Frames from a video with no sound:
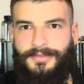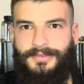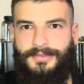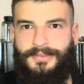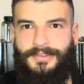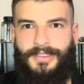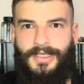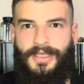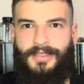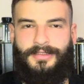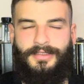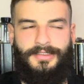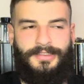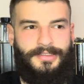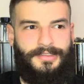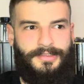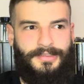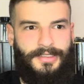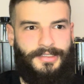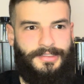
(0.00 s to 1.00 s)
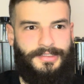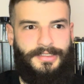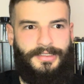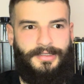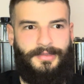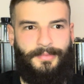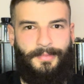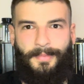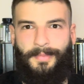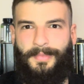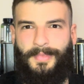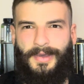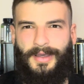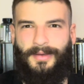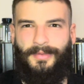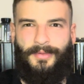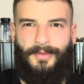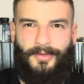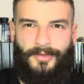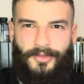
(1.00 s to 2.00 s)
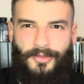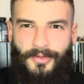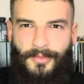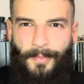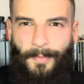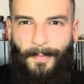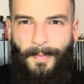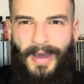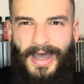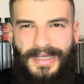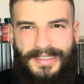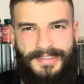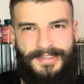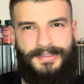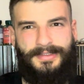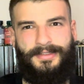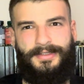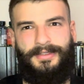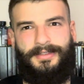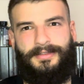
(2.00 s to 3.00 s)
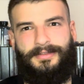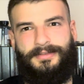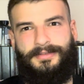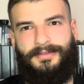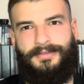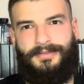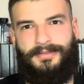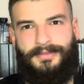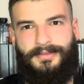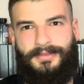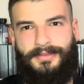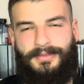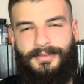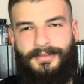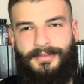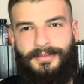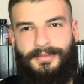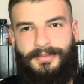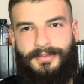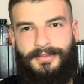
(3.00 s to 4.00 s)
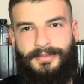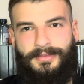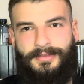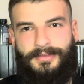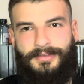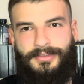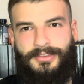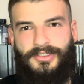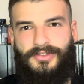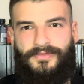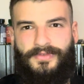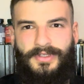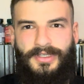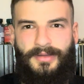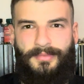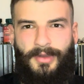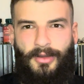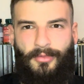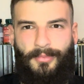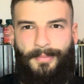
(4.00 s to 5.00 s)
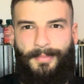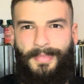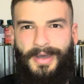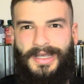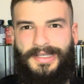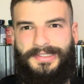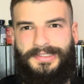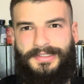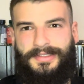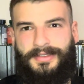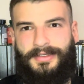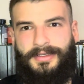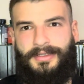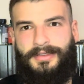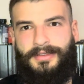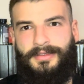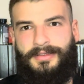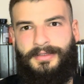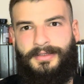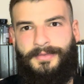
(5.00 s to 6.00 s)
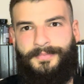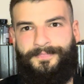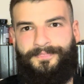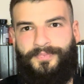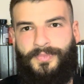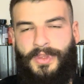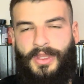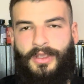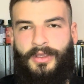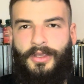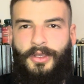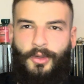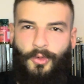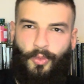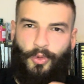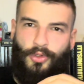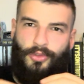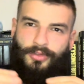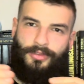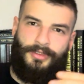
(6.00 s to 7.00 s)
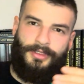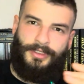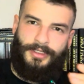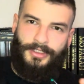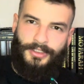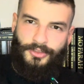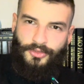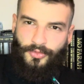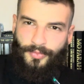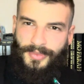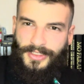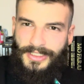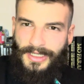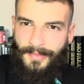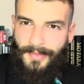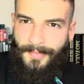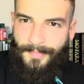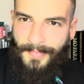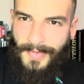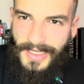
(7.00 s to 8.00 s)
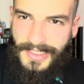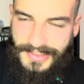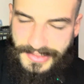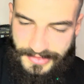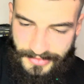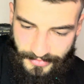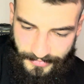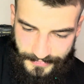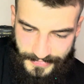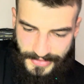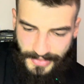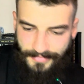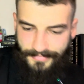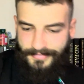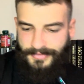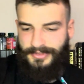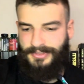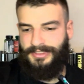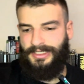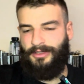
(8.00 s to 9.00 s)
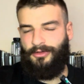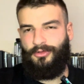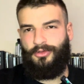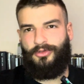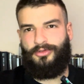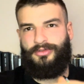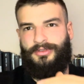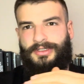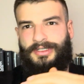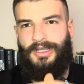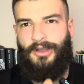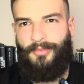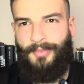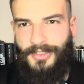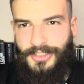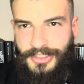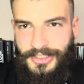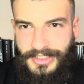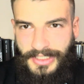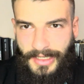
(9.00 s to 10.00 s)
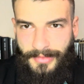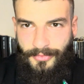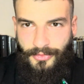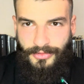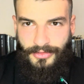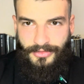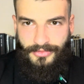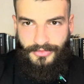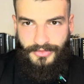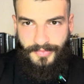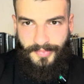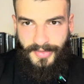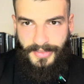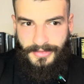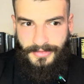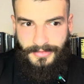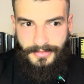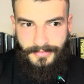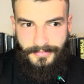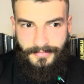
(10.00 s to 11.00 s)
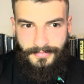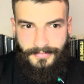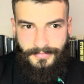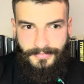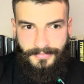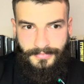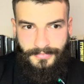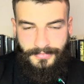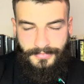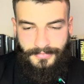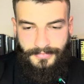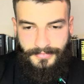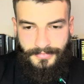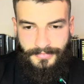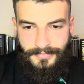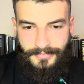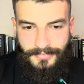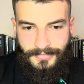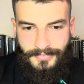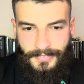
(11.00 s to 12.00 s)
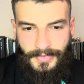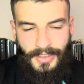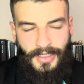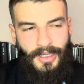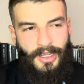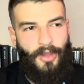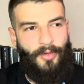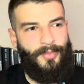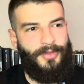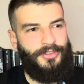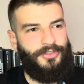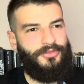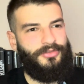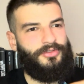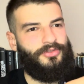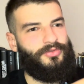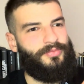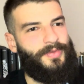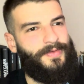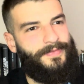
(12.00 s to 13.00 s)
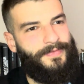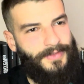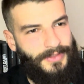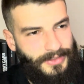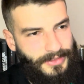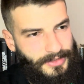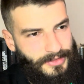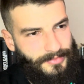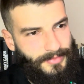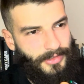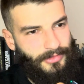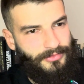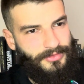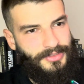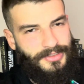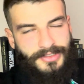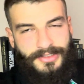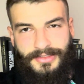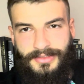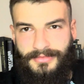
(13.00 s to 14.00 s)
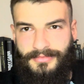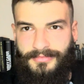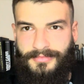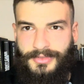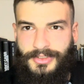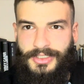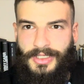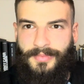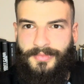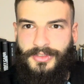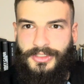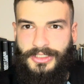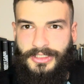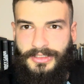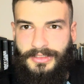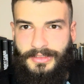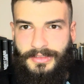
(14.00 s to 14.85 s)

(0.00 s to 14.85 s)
That's it. Mastery. Just think about mastery. What to become a master of something? How much time you need to spend? How much you need to be thinking about this subject?